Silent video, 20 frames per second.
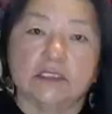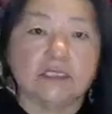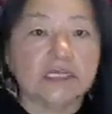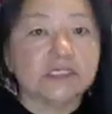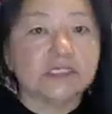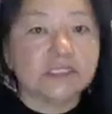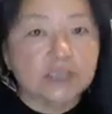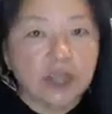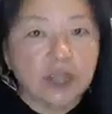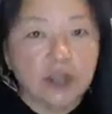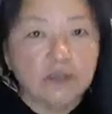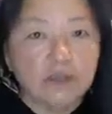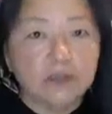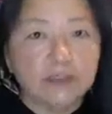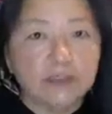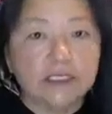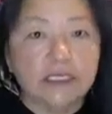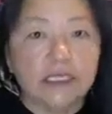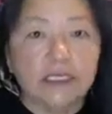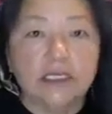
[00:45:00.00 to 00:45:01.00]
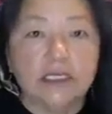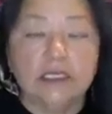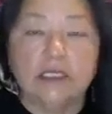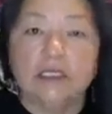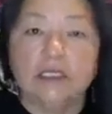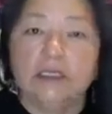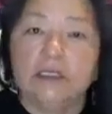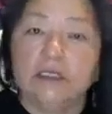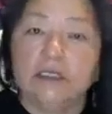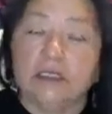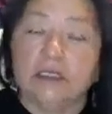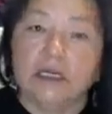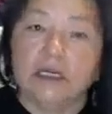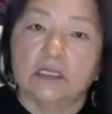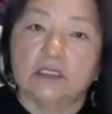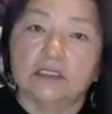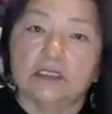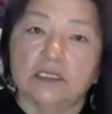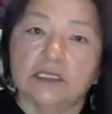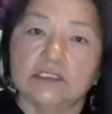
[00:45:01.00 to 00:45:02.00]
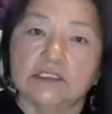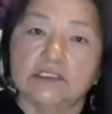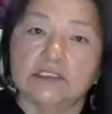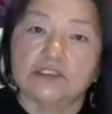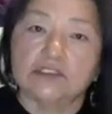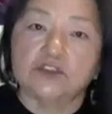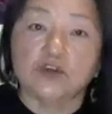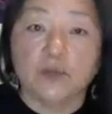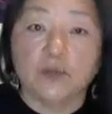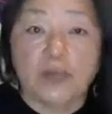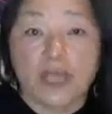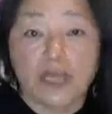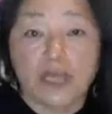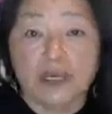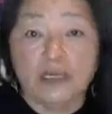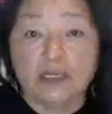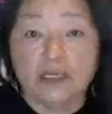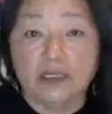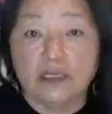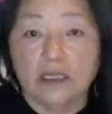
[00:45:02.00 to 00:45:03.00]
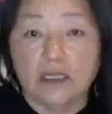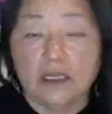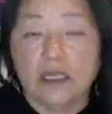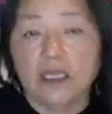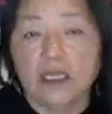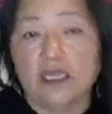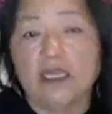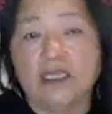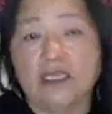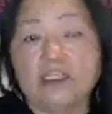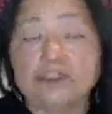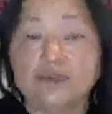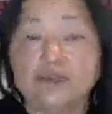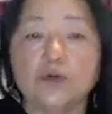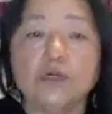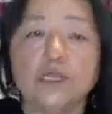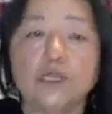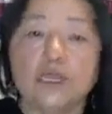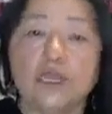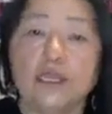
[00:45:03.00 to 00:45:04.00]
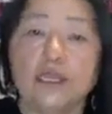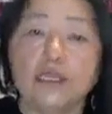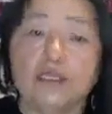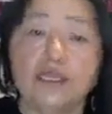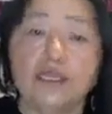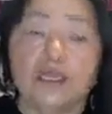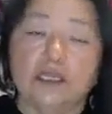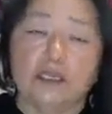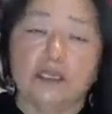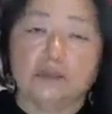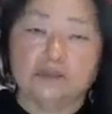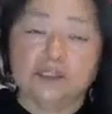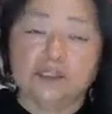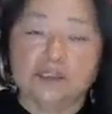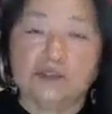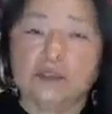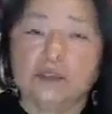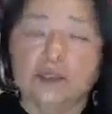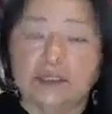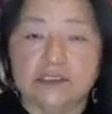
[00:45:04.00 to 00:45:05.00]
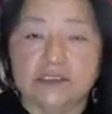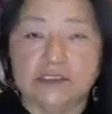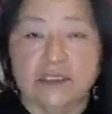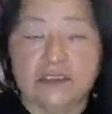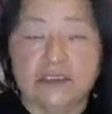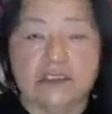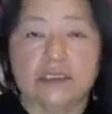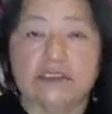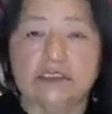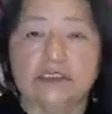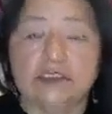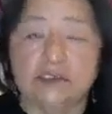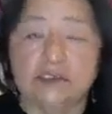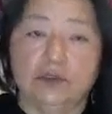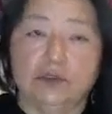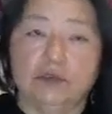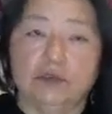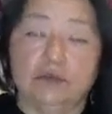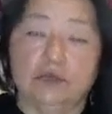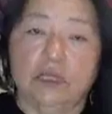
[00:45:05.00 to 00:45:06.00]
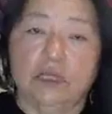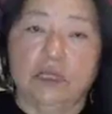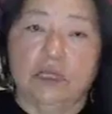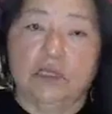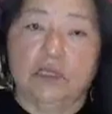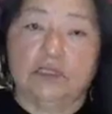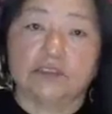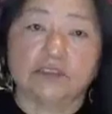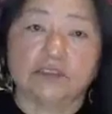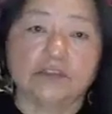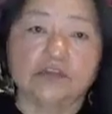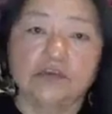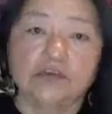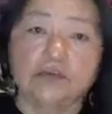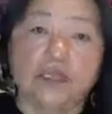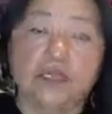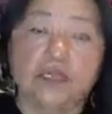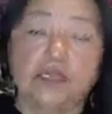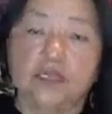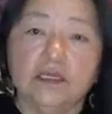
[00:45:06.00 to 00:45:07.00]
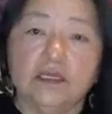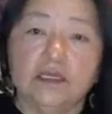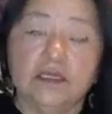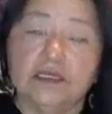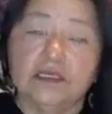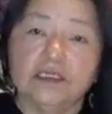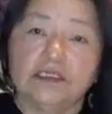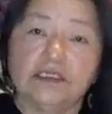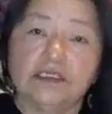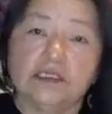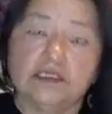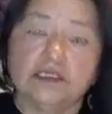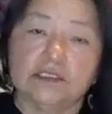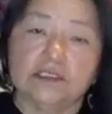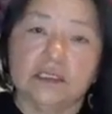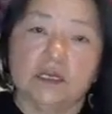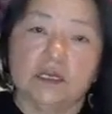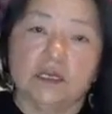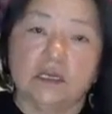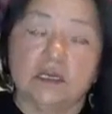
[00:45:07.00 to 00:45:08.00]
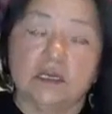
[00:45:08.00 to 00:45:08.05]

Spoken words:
less complicated, less dramatic. And it's okay, like I'm just going to say this, social media, this is